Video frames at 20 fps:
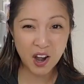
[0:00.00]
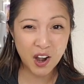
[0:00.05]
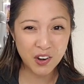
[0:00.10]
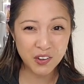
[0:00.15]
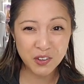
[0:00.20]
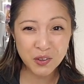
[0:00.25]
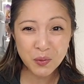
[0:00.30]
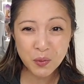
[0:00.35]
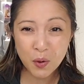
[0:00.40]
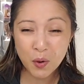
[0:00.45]
Are
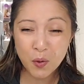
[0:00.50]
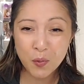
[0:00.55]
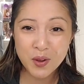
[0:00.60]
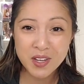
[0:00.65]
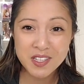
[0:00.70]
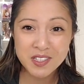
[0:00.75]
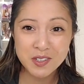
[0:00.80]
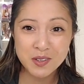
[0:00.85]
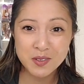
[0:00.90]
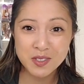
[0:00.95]
you
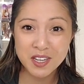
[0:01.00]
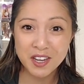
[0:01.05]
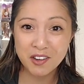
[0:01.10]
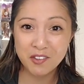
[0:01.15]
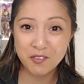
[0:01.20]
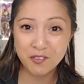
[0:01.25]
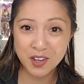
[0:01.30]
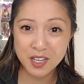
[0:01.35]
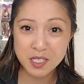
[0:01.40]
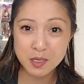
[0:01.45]
always using
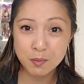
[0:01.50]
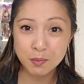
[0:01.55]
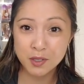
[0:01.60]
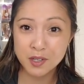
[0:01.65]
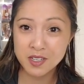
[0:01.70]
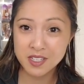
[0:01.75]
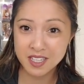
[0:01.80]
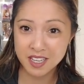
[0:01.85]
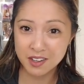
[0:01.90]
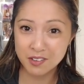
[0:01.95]
face
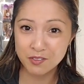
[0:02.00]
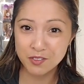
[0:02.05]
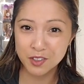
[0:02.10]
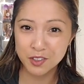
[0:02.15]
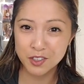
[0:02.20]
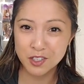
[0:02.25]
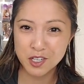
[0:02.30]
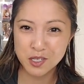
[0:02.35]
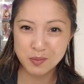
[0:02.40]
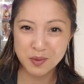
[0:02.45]
FaceFlare skin
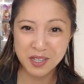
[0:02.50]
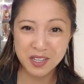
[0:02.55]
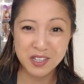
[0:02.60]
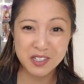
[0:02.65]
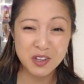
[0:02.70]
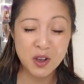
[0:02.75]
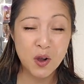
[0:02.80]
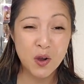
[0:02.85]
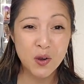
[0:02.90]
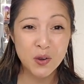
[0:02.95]
filters
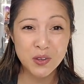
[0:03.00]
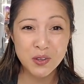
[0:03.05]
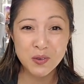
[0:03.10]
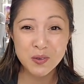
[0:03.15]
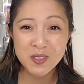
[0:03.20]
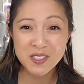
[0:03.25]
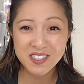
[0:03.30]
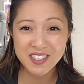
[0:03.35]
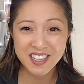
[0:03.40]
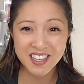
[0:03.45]
because all
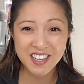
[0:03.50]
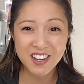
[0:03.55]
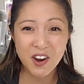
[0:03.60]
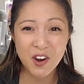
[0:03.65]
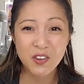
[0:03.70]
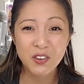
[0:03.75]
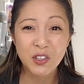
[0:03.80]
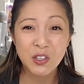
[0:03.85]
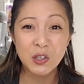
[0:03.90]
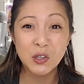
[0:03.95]
you see
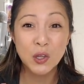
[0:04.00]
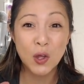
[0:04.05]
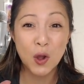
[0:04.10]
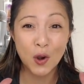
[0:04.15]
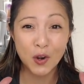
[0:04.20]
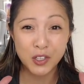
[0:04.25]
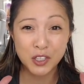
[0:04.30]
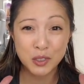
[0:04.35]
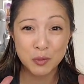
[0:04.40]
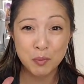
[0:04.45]
are the
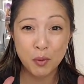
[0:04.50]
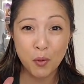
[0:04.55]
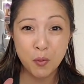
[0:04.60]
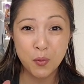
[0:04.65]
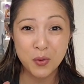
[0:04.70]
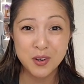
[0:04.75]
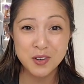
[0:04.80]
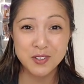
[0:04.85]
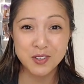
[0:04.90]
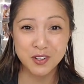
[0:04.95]
large
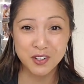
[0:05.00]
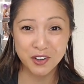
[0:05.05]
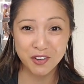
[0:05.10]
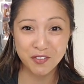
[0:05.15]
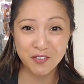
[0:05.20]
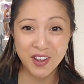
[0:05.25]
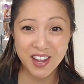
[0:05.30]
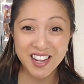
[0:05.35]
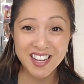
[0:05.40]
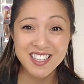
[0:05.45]
pores on your
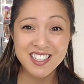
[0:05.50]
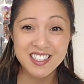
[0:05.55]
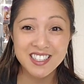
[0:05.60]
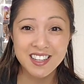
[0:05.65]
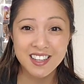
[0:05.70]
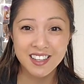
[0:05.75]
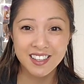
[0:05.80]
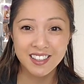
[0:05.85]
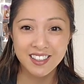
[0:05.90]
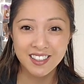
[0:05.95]
face?
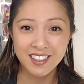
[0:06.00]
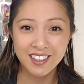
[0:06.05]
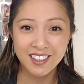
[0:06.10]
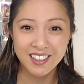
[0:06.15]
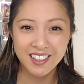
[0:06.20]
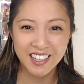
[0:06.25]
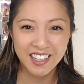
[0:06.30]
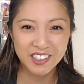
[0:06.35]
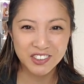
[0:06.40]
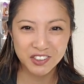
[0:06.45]

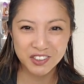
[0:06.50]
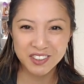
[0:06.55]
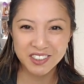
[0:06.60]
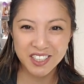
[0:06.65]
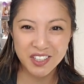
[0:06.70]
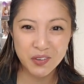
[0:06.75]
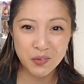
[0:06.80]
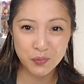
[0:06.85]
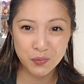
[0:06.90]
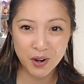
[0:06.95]
Is your
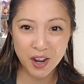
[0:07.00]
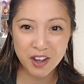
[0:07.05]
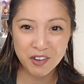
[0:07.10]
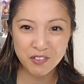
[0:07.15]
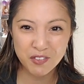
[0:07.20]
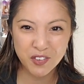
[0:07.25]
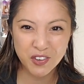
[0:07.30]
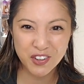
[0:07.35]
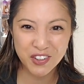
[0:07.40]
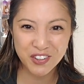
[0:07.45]
skin rough
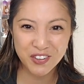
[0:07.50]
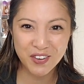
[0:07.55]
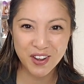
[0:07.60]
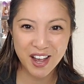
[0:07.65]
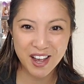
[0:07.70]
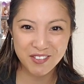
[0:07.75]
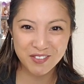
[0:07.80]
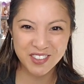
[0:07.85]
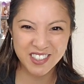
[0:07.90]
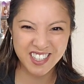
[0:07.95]
or do you
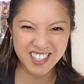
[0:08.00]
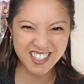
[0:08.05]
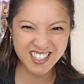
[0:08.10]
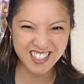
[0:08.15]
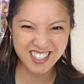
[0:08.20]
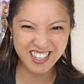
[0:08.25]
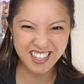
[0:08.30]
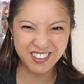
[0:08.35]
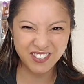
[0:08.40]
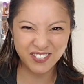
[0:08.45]
have dead
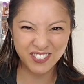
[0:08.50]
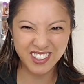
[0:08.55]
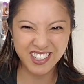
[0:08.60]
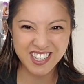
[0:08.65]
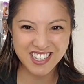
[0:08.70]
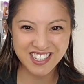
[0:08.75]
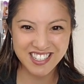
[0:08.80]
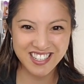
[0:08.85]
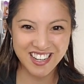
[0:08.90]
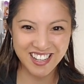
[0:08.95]
skin
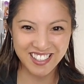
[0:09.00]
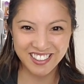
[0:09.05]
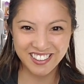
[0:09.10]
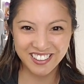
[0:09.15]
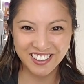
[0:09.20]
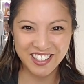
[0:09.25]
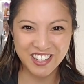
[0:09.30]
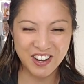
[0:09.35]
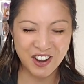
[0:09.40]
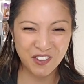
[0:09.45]
flakes
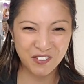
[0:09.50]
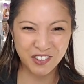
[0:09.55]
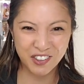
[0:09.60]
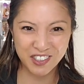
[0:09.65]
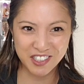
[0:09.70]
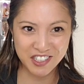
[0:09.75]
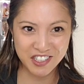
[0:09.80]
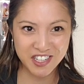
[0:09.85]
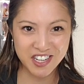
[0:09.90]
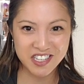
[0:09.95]
dangling off your
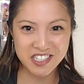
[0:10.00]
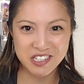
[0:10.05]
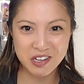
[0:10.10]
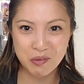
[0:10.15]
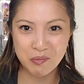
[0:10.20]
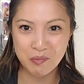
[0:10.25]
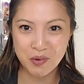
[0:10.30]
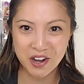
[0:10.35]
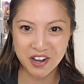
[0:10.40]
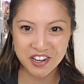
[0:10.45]
congested
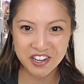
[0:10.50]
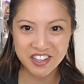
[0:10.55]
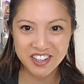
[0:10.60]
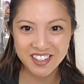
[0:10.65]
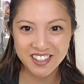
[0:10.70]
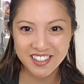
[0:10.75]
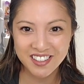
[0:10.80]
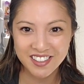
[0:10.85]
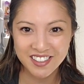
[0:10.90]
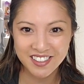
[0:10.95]
mug?
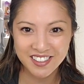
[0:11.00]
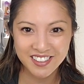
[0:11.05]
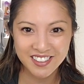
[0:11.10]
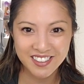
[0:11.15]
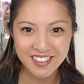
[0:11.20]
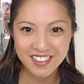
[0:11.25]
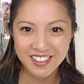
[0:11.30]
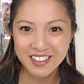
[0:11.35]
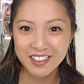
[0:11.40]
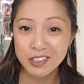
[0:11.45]

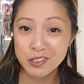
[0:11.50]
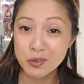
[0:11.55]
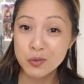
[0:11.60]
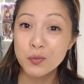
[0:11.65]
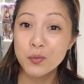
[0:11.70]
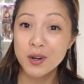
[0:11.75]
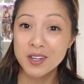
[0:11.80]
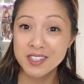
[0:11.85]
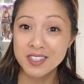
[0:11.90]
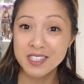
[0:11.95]
There's
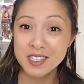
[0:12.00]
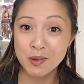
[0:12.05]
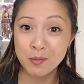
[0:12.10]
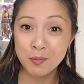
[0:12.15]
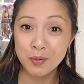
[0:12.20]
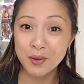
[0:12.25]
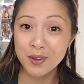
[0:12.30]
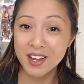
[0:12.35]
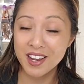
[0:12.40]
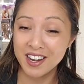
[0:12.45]
one
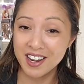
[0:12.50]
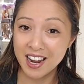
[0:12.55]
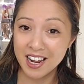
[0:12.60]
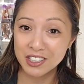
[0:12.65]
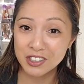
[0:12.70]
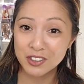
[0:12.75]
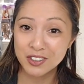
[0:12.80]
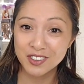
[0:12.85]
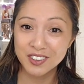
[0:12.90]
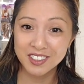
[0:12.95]
simple and
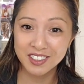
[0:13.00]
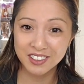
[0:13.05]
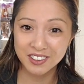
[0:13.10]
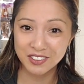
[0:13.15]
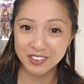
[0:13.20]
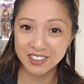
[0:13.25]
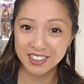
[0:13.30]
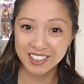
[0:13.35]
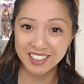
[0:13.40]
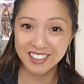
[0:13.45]
natural
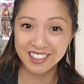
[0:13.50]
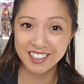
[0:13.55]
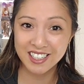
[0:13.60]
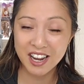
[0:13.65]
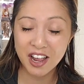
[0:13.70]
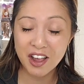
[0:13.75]
solution,